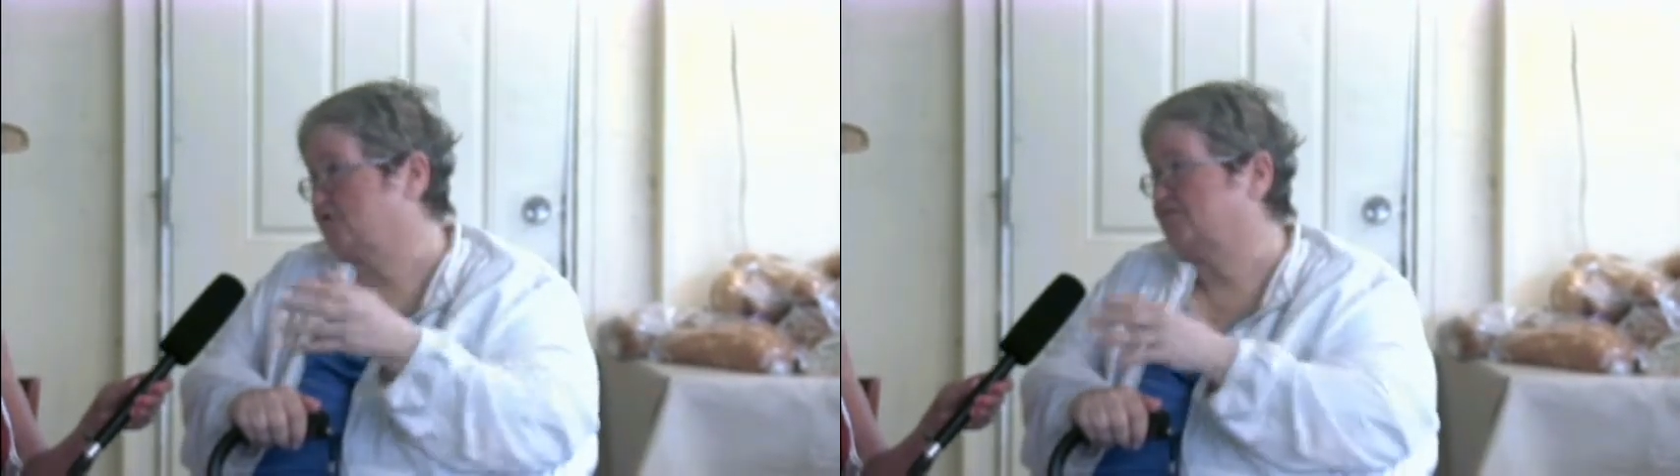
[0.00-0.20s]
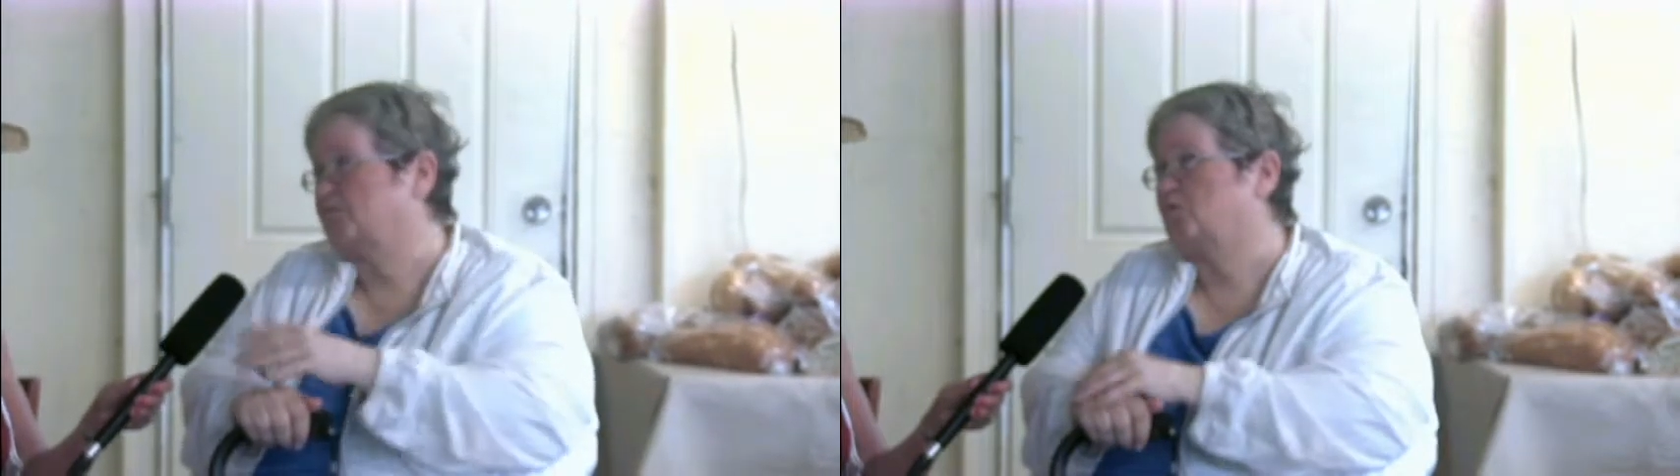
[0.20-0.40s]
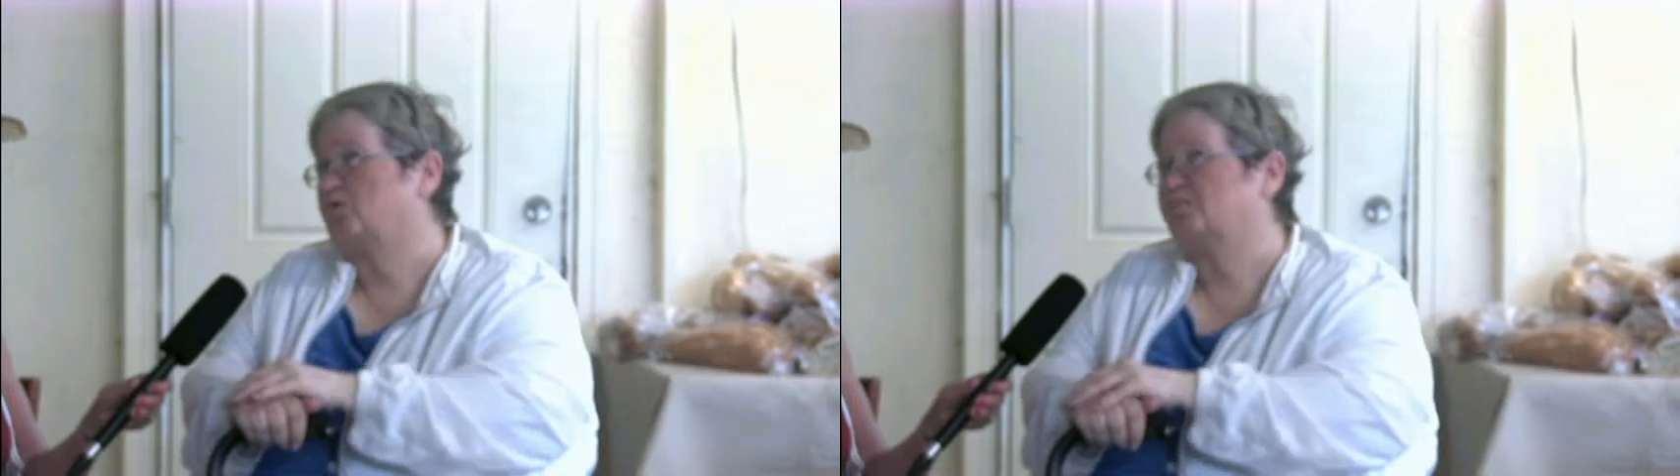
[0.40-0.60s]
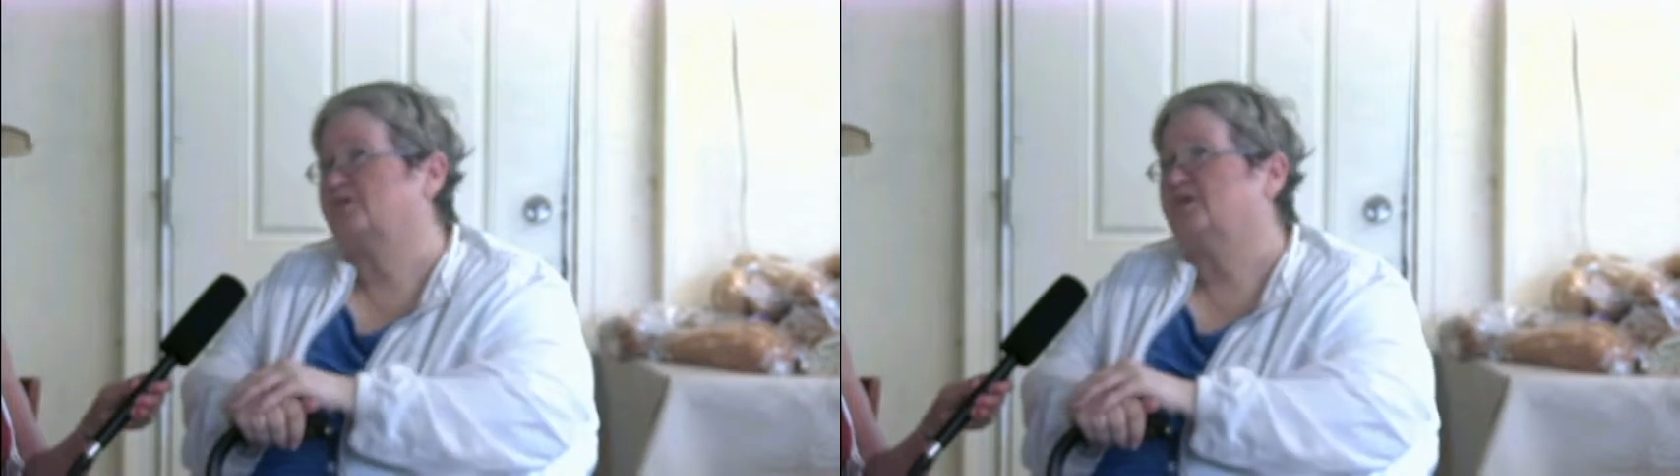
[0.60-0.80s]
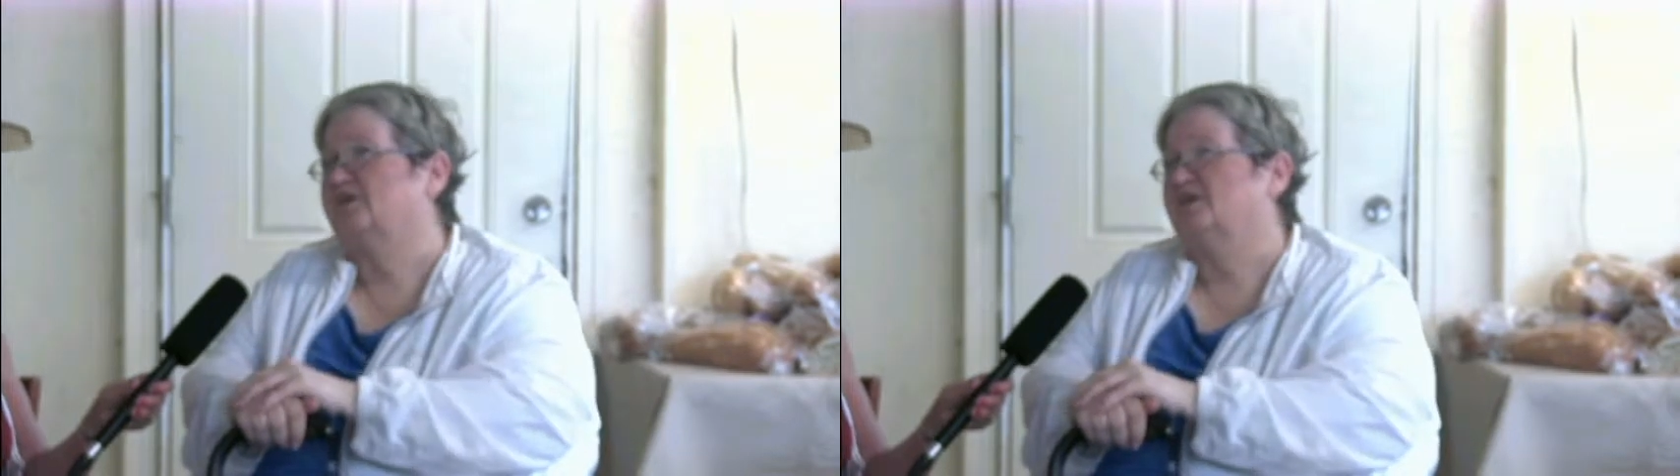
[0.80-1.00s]
of them work, but
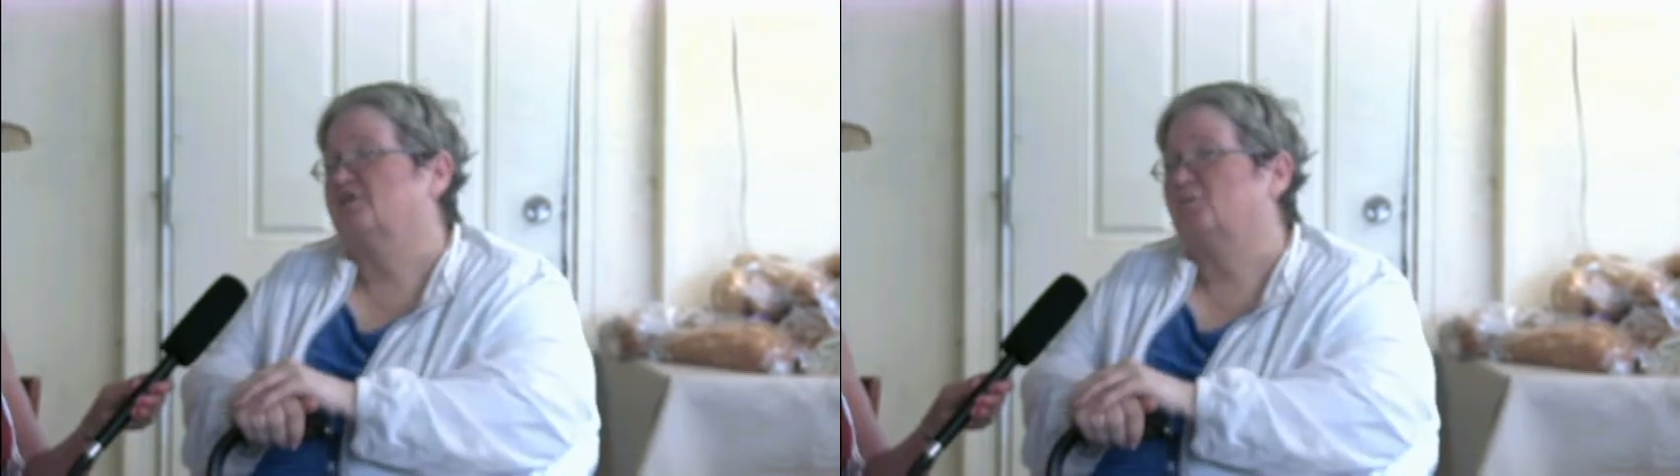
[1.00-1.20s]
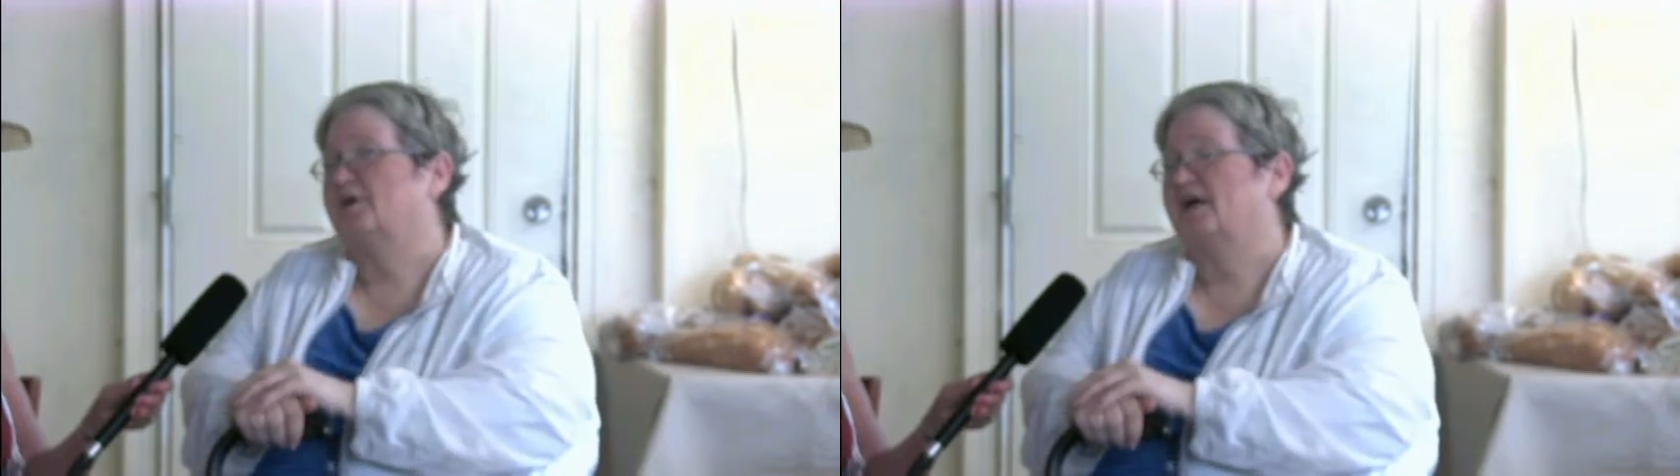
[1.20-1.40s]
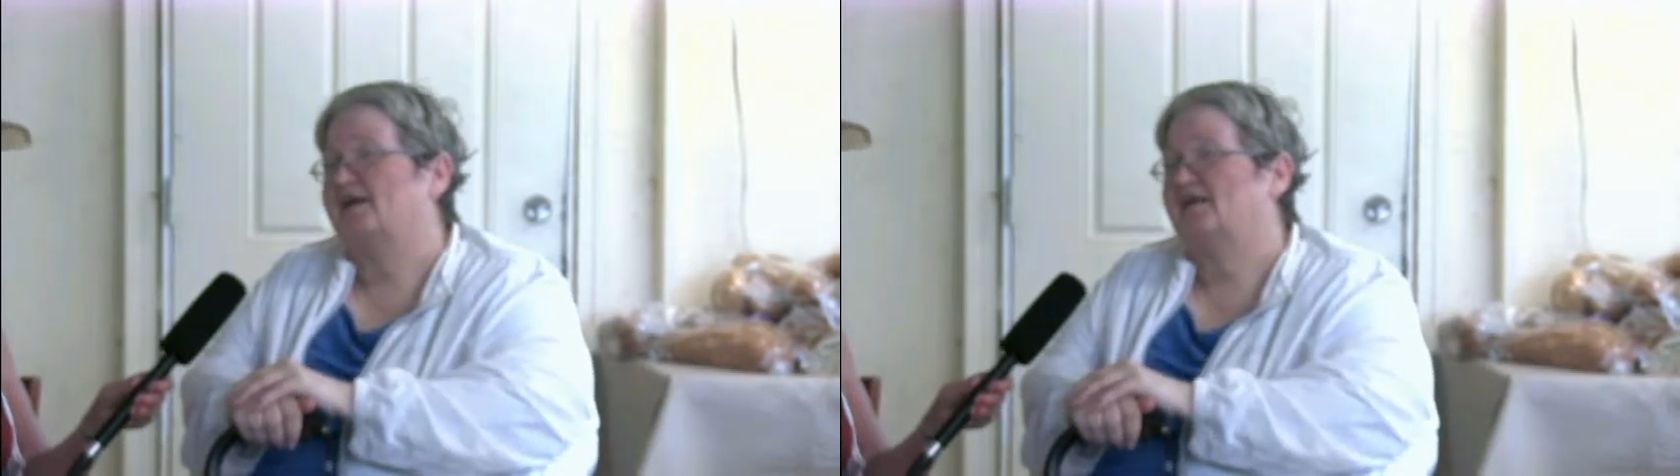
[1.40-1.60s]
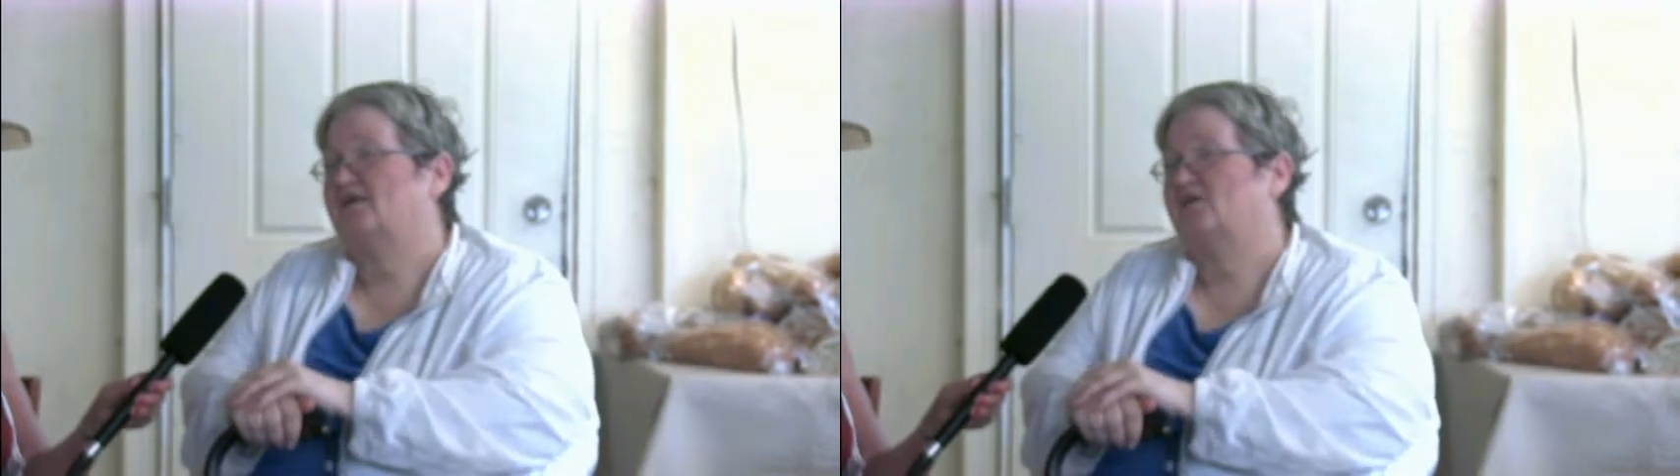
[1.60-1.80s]
the one I